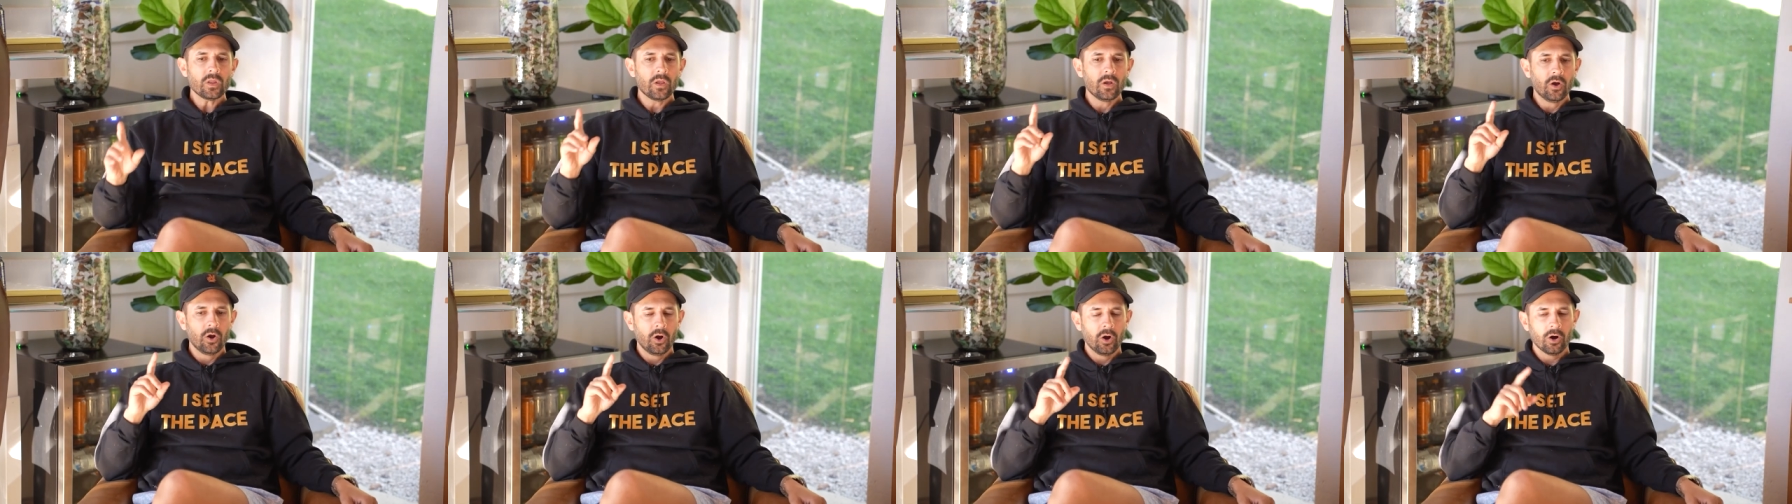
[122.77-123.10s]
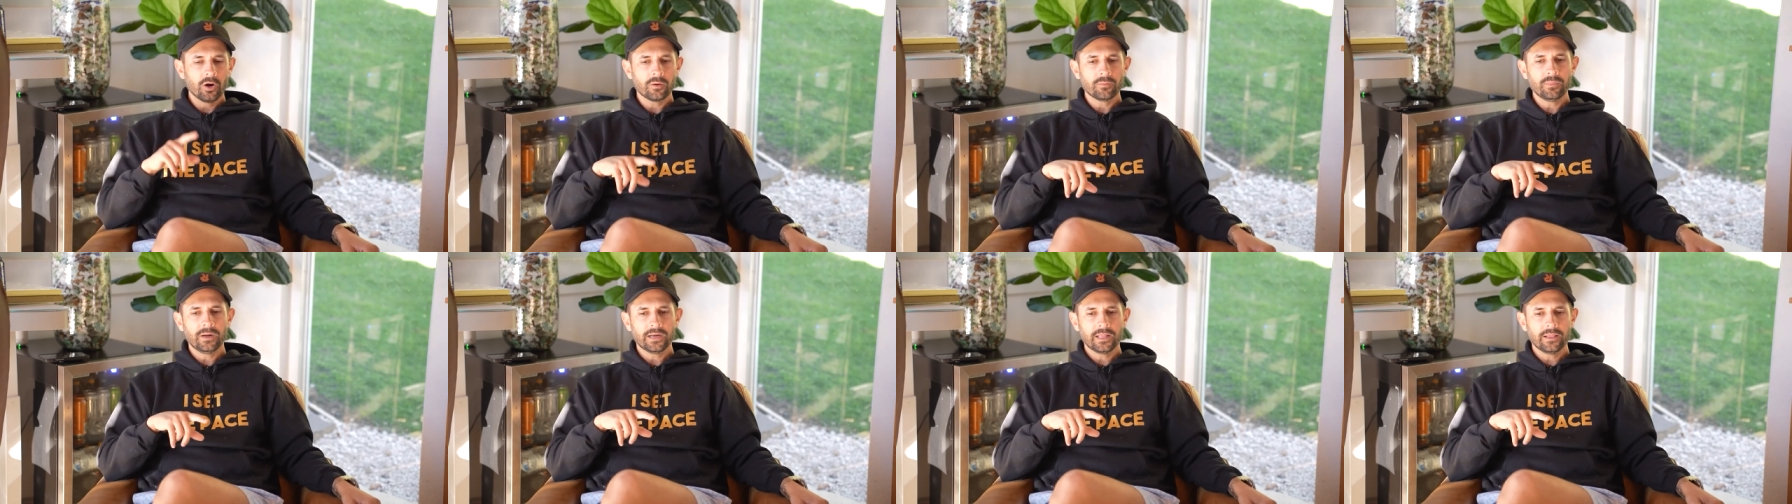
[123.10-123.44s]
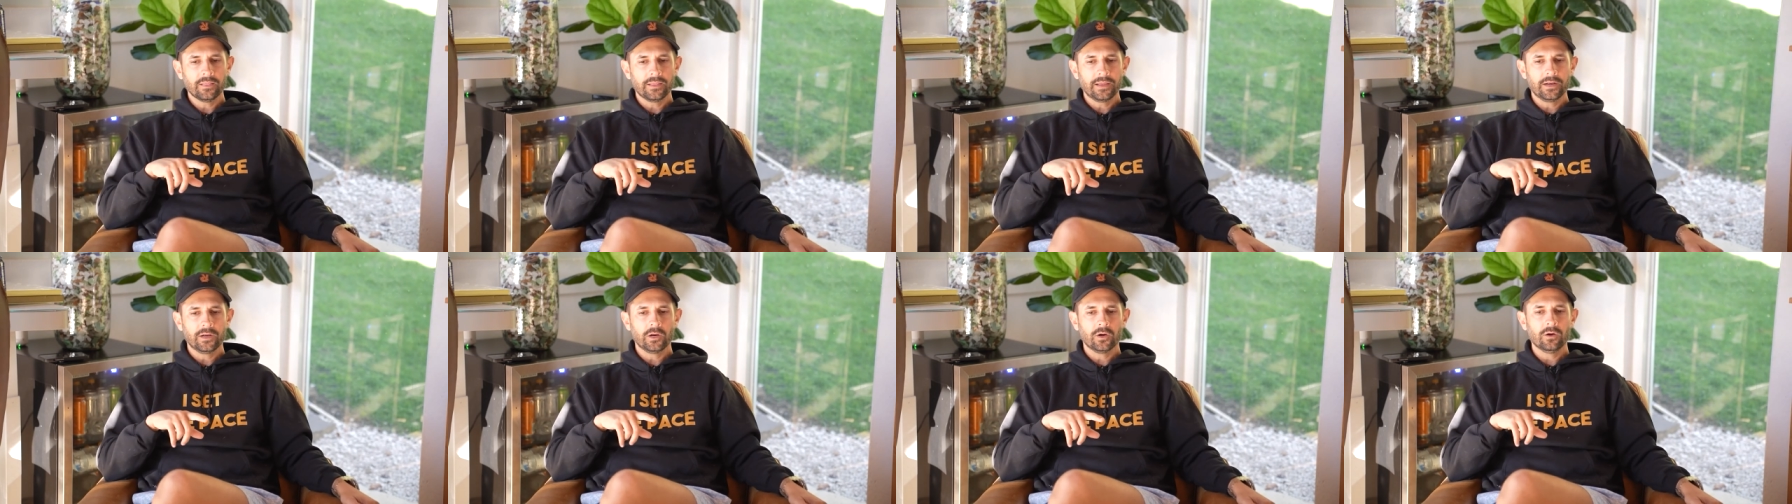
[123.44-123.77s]
A hard money
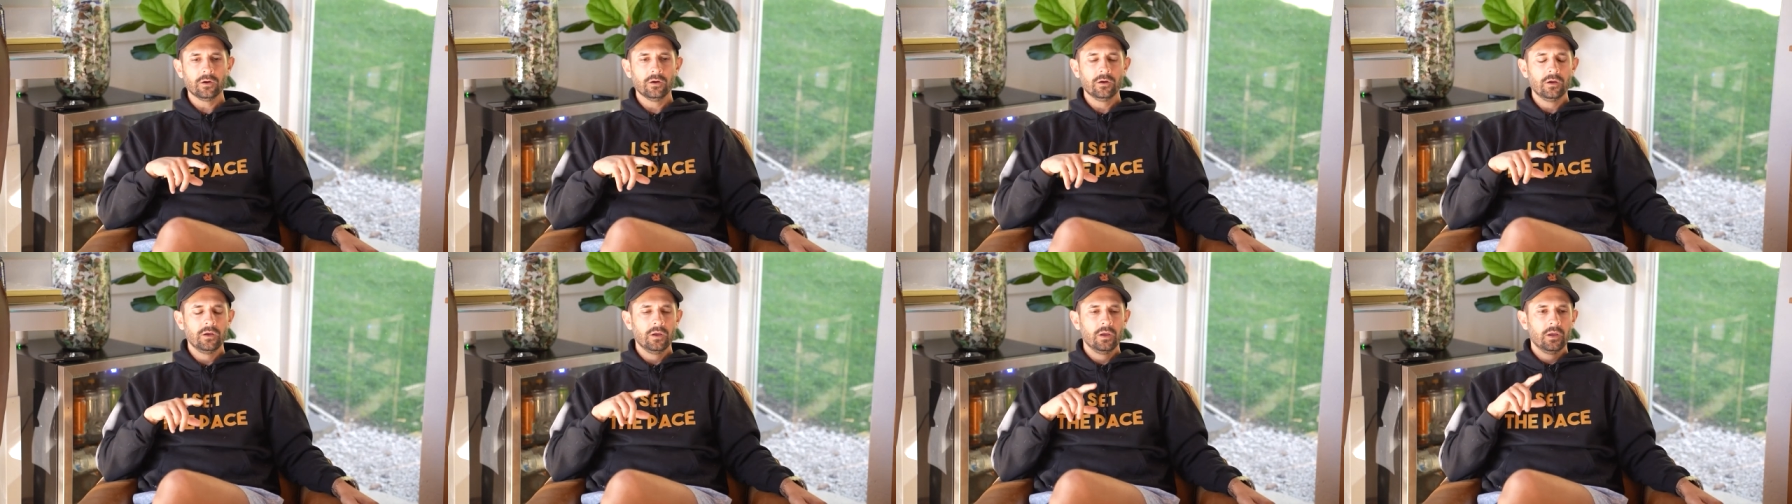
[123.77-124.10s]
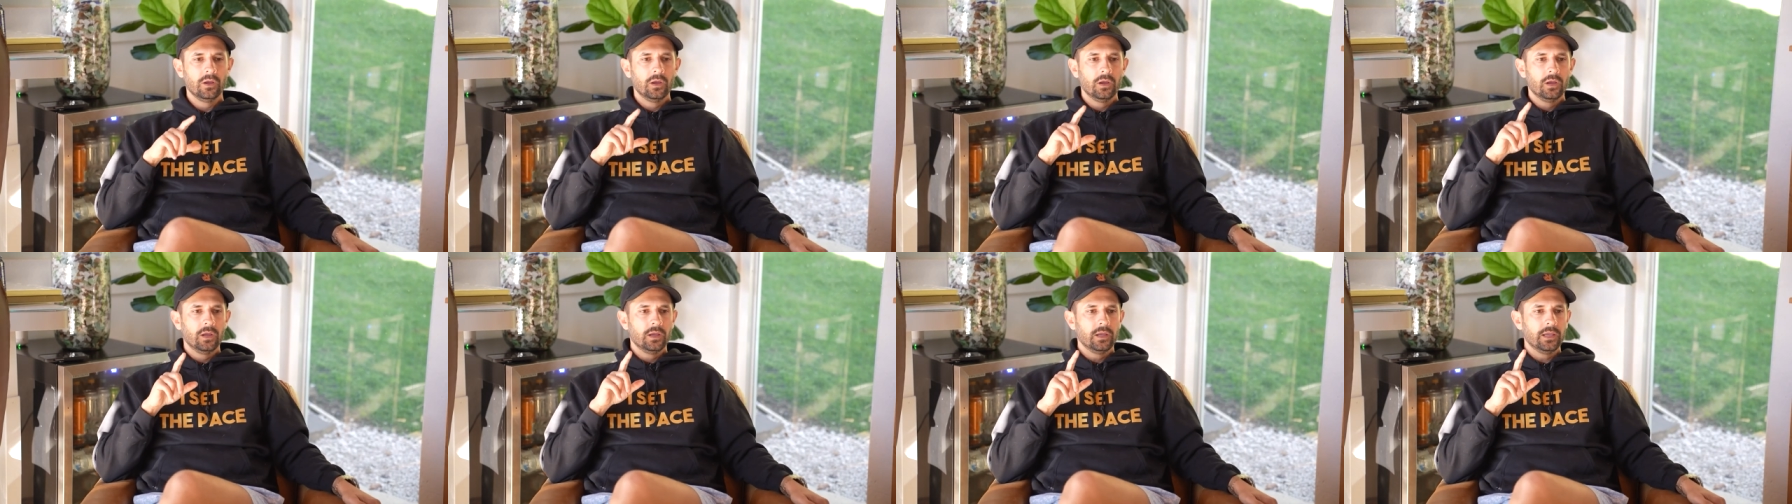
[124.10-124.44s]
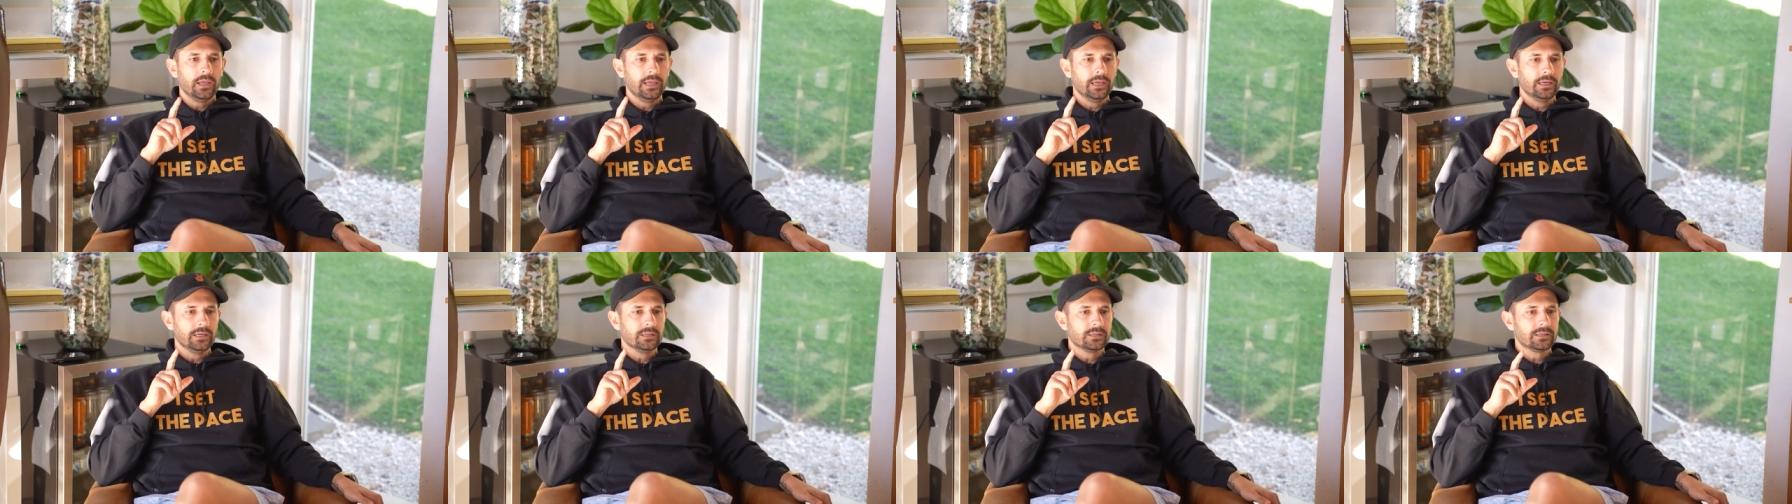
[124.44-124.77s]
lender
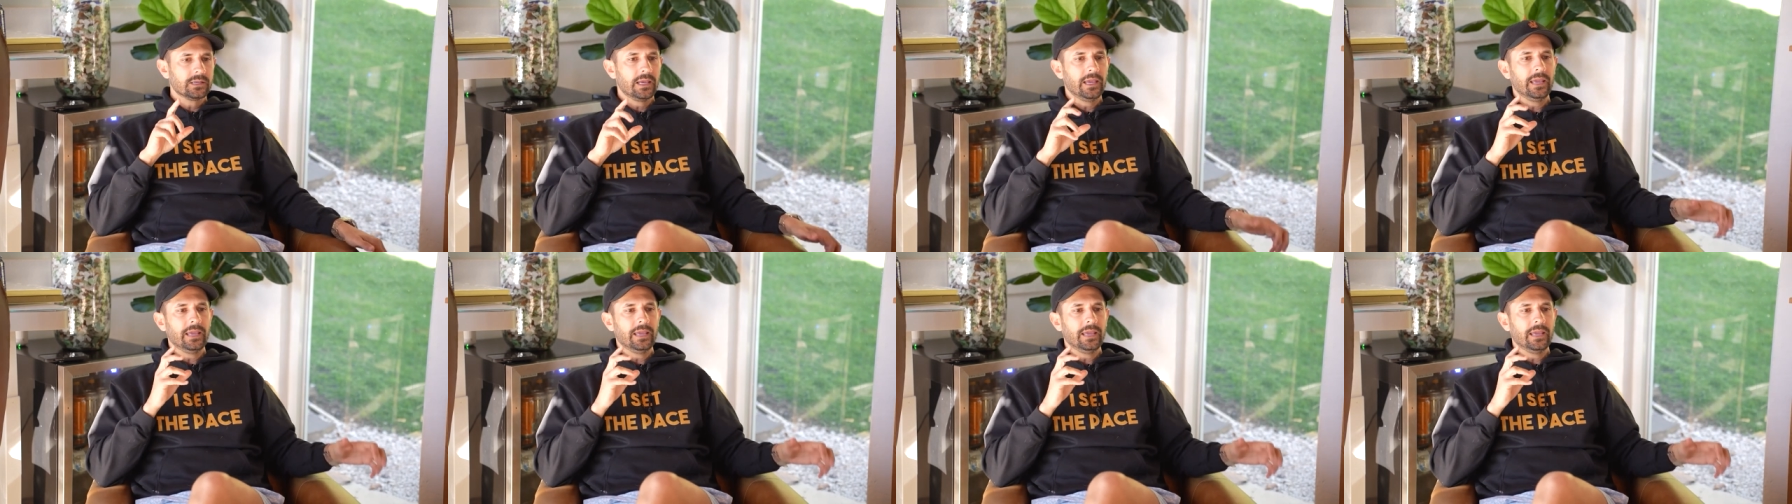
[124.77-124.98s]
is